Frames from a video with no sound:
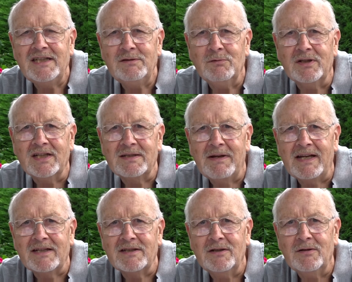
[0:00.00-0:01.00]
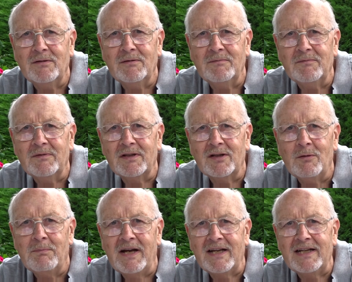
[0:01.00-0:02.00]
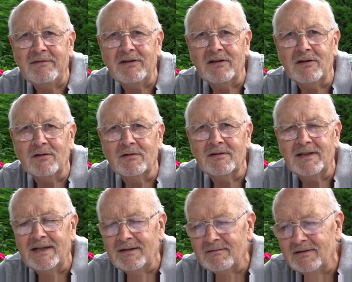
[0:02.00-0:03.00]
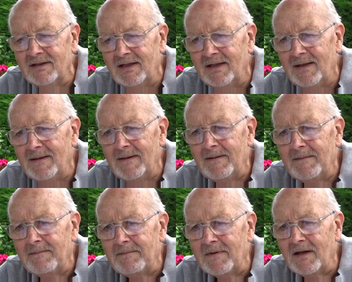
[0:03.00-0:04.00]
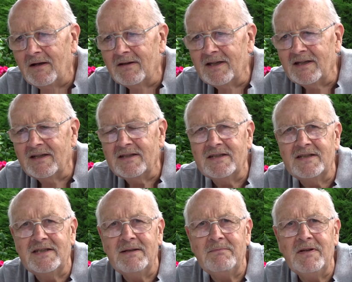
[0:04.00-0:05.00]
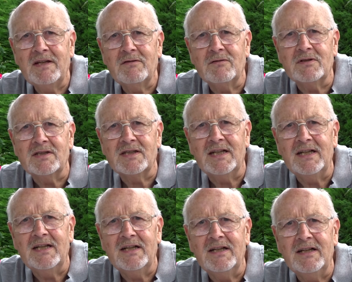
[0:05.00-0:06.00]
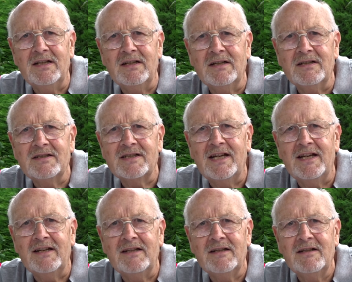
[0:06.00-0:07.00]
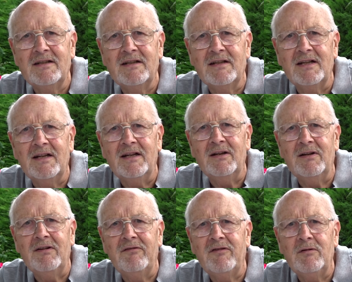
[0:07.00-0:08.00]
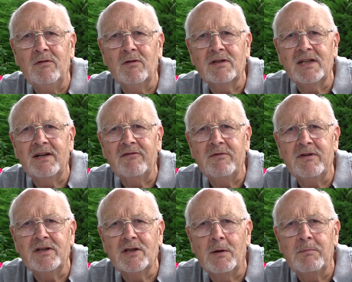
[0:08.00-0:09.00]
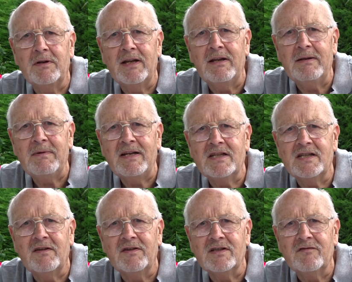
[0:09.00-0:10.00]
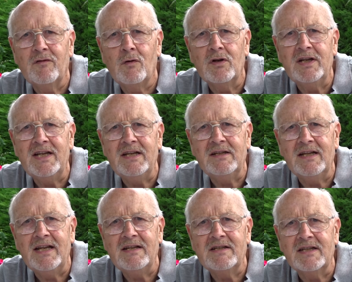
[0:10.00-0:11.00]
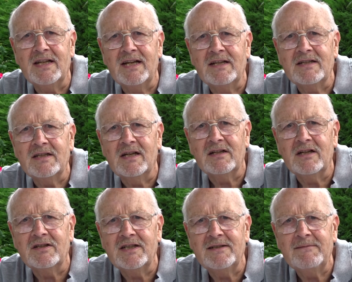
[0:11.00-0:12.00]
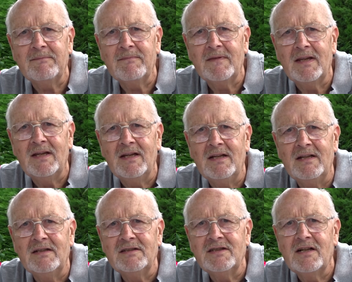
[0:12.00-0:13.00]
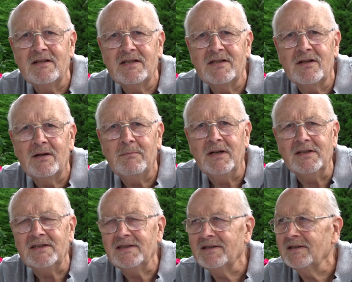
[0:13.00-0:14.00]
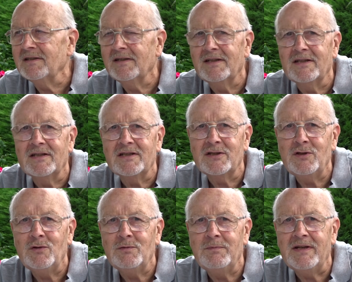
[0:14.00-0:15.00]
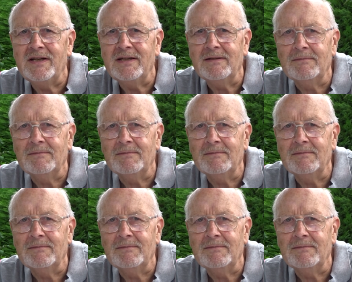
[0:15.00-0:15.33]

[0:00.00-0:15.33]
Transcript: you would expect. So let's go back and have another look. Now, I think as Jim Nichols uh, said, uh, if you looked at it from the top of the, the amount of stuff that's fallen in into that uh, cutting, chances aren't much. Excuse me.